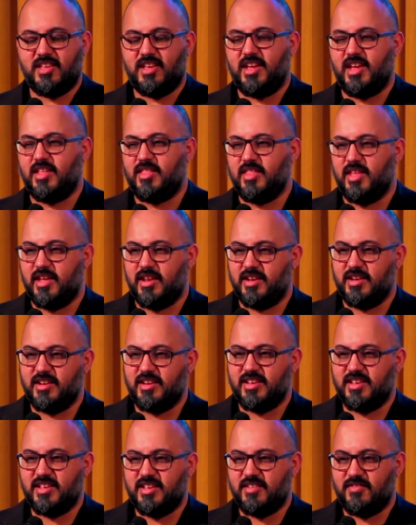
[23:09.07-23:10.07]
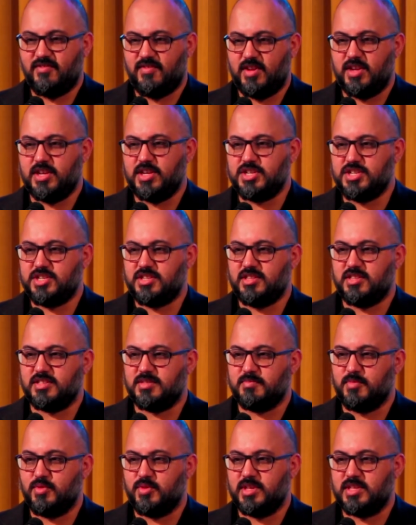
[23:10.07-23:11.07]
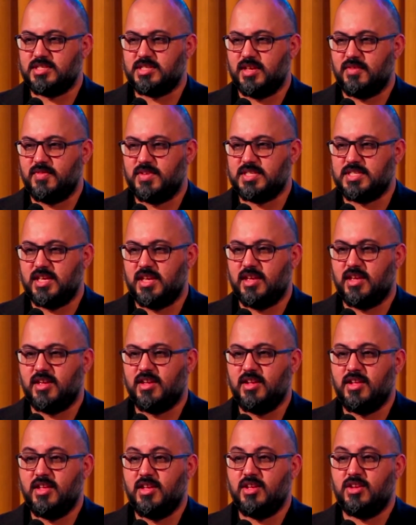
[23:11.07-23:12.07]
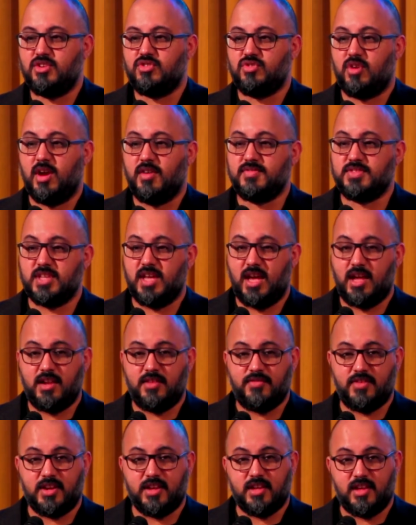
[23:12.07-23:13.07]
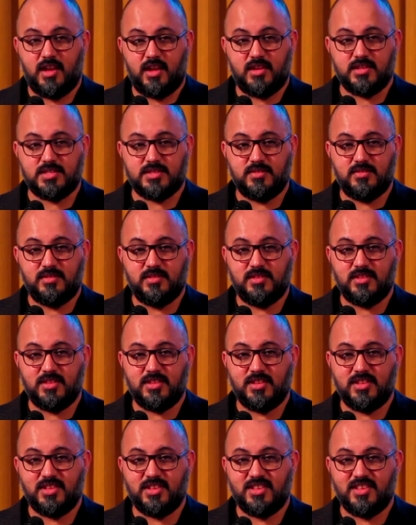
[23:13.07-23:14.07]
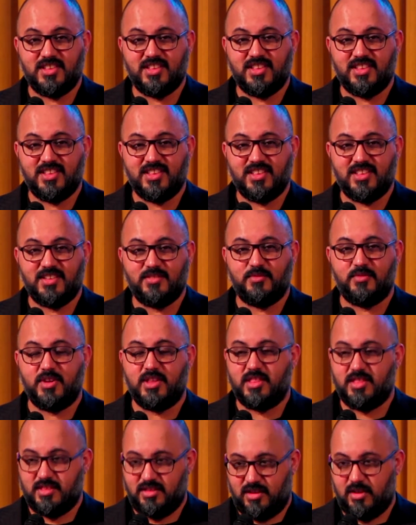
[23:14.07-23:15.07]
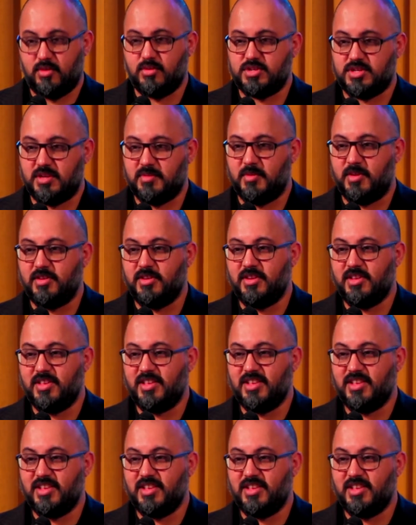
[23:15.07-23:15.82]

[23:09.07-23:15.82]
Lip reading: and then finish the morning service here, drive to Elephant and Castle with Hyochnim on,